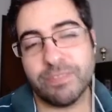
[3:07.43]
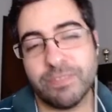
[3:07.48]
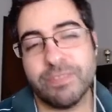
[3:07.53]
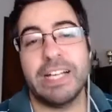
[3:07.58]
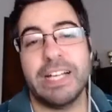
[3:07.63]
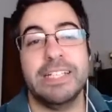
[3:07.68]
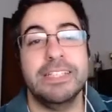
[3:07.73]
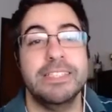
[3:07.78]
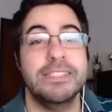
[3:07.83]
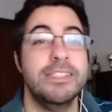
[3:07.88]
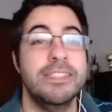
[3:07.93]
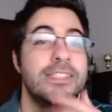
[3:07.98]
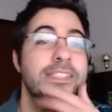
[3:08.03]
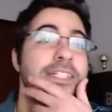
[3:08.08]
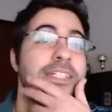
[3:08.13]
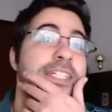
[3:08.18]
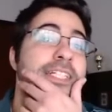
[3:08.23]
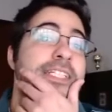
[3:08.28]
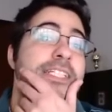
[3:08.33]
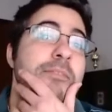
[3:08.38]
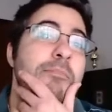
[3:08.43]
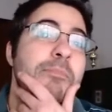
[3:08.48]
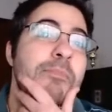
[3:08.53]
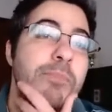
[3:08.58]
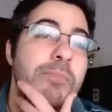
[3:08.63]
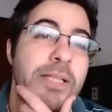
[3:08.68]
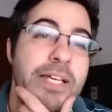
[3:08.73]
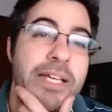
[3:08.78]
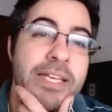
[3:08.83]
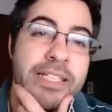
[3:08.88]
Is this gonna see
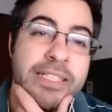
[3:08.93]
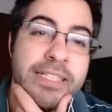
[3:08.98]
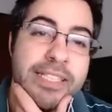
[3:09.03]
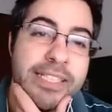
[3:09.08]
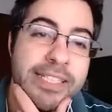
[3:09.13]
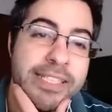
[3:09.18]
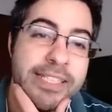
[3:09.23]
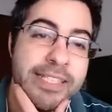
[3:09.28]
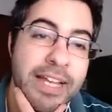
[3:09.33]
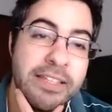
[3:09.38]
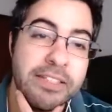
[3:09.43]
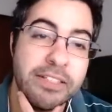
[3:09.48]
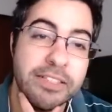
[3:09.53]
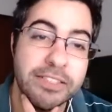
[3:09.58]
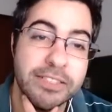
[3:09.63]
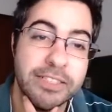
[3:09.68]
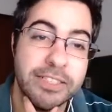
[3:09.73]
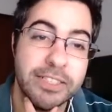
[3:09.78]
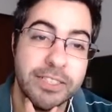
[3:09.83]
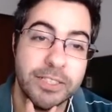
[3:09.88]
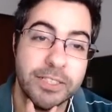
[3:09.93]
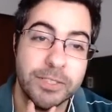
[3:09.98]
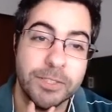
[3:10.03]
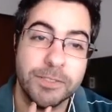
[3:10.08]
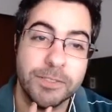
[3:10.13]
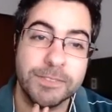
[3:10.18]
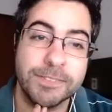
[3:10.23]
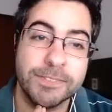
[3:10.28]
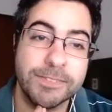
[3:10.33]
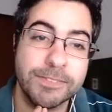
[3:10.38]
play in Standard
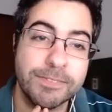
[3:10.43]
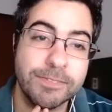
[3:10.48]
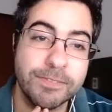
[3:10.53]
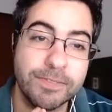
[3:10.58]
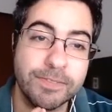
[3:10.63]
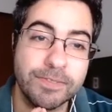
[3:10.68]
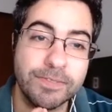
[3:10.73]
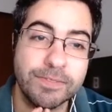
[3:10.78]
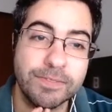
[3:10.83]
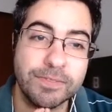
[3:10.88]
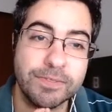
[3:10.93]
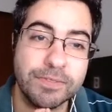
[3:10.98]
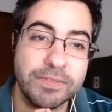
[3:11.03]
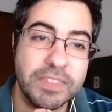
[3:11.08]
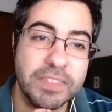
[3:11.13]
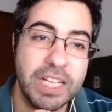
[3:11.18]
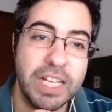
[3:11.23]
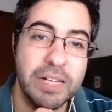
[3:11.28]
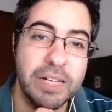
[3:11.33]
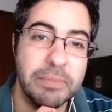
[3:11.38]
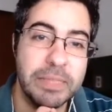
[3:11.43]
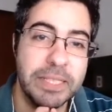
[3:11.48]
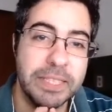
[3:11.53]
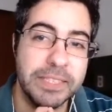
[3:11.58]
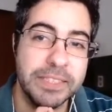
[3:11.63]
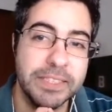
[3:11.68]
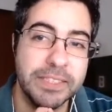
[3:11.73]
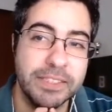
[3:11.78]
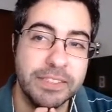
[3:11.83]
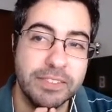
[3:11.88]
though? I
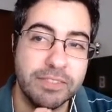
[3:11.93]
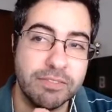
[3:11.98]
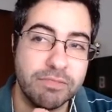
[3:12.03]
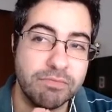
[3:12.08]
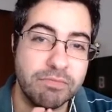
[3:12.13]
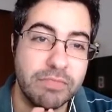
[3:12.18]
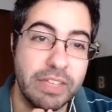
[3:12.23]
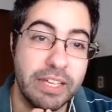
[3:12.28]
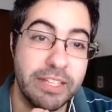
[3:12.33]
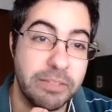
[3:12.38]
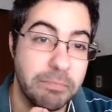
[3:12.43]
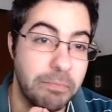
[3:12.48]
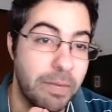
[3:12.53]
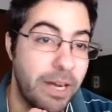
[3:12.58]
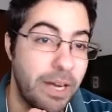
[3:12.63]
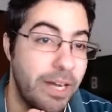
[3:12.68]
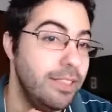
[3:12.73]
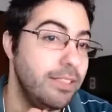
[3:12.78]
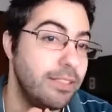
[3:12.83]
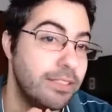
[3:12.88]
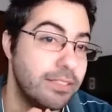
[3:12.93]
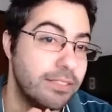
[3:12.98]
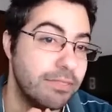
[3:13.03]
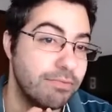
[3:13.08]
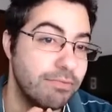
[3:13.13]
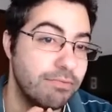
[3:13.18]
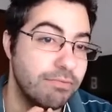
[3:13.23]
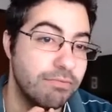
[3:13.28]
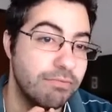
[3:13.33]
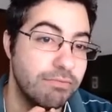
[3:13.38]
mean, it might.
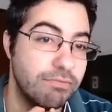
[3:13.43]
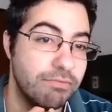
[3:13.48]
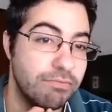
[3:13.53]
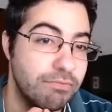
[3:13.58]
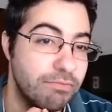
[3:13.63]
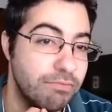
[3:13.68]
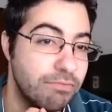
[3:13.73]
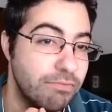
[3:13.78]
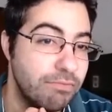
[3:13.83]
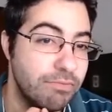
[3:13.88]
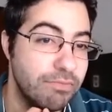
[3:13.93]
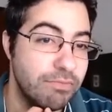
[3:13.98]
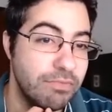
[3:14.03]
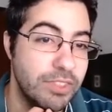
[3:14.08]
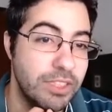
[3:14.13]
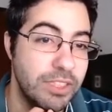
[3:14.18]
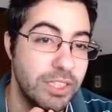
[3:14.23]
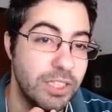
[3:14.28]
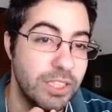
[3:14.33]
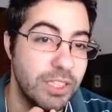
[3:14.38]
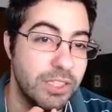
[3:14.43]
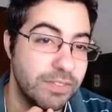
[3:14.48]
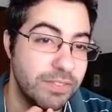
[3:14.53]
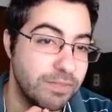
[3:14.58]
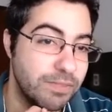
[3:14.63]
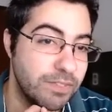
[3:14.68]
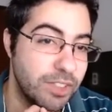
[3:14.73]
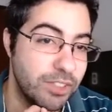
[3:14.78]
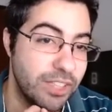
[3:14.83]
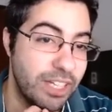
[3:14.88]
You know,
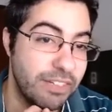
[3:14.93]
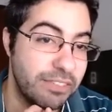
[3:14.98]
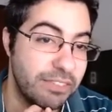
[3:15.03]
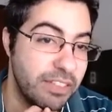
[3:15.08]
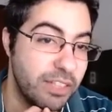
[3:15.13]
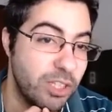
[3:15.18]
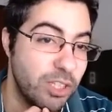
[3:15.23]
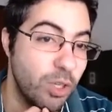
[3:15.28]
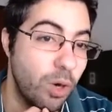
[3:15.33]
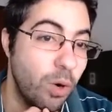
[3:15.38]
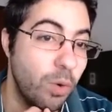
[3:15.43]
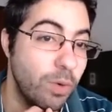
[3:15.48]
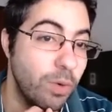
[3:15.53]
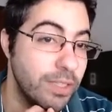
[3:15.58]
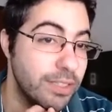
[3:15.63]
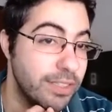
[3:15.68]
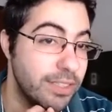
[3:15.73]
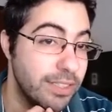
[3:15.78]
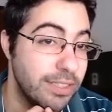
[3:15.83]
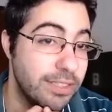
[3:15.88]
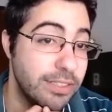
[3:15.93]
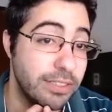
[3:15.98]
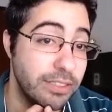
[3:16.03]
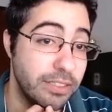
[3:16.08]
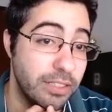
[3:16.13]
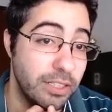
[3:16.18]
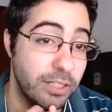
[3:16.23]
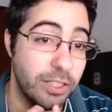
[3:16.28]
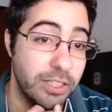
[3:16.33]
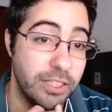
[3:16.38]
you definitely don't want this in
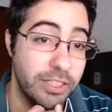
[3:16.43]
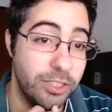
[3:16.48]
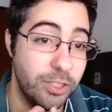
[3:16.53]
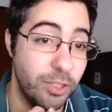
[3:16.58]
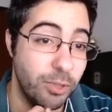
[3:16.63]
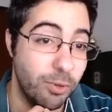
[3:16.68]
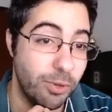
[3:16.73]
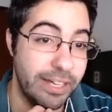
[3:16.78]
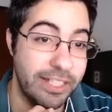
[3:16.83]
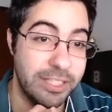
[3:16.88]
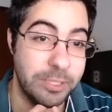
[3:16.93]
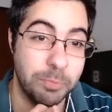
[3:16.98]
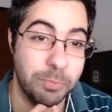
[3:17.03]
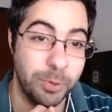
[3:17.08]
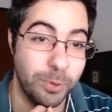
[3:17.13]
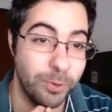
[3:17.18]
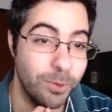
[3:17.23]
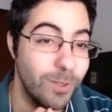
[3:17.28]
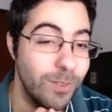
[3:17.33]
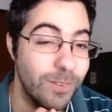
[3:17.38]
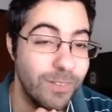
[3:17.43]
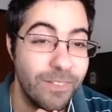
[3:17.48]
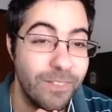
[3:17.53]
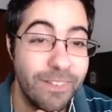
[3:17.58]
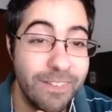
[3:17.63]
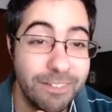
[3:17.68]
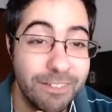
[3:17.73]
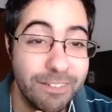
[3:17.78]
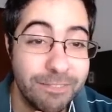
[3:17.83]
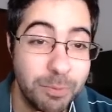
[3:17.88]
your res pool
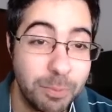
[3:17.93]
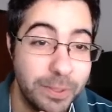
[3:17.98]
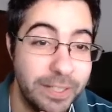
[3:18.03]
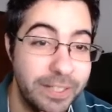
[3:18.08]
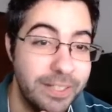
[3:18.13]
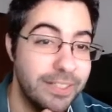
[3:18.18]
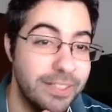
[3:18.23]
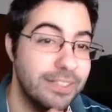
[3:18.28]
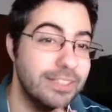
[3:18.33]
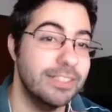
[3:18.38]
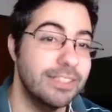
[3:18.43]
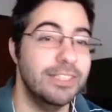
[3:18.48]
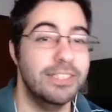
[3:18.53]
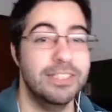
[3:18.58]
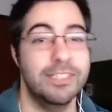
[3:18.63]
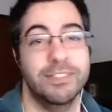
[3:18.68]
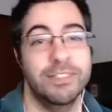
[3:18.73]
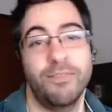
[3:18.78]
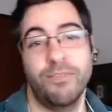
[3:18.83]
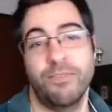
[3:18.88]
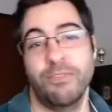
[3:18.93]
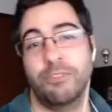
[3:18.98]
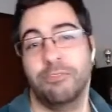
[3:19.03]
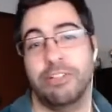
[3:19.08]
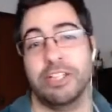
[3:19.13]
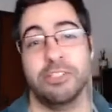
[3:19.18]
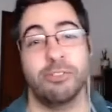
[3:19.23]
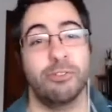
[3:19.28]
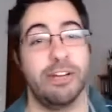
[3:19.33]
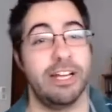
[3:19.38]
if you're playing
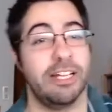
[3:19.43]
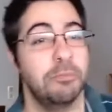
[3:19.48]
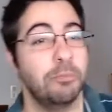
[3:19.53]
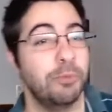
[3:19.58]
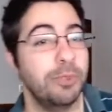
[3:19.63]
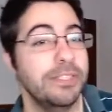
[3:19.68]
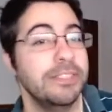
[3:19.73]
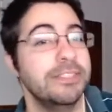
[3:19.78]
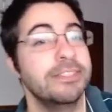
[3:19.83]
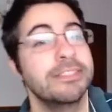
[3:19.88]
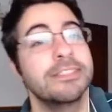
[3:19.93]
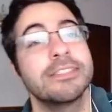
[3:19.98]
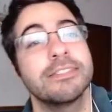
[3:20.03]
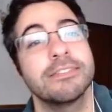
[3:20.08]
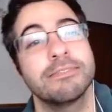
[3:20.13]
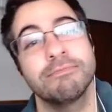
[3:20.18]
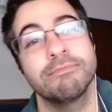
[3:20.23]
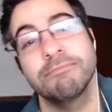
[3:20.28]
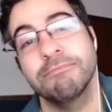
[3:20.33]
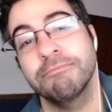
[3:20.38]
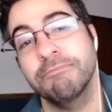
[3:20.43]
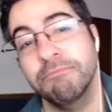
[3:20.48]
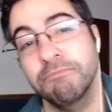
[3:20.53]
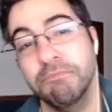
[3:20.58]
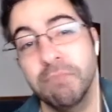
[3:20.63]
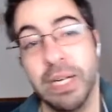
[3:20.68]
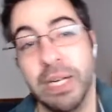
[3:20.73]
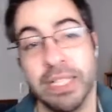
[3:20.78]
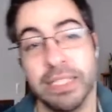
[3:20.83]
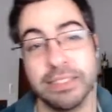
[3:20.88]
Resurrect Priest,
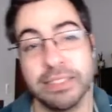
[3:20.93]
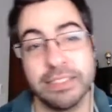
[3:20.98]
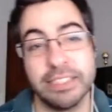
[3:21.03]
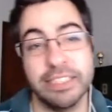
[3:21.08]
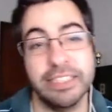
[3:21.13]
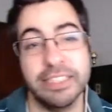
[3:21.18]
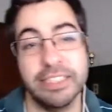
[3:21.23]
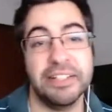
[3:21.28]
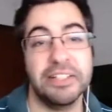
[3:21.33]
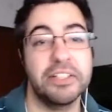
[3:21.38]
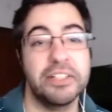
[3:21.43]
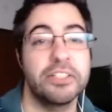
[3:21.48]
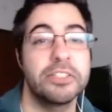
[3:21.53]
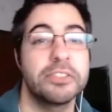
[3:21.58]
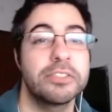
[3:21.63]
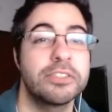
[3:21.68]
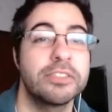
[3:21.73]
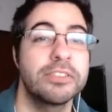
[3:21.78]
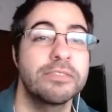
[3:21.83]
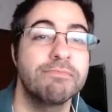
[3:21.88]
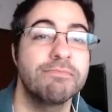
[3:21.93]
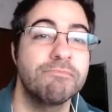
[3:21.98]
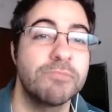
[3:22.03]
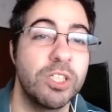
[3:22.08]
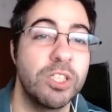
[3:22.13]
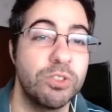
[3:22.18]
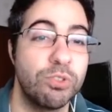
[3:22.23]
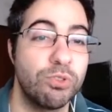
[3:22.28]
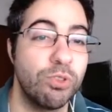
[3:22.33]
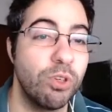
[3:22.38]
but in any other
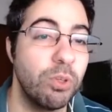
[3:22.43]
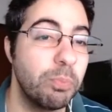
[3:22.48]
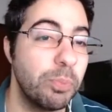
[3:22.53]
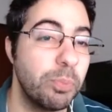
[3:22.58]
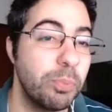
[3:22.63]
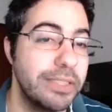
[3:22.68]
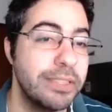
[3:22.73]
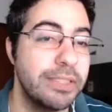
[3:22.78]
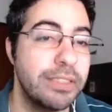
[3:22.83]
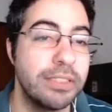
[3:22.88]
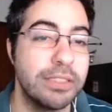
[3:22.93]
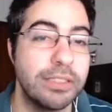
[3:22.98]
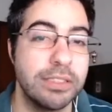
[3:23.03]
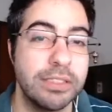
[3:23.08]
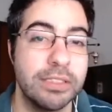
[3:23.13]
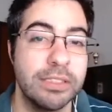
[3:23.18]
control priest,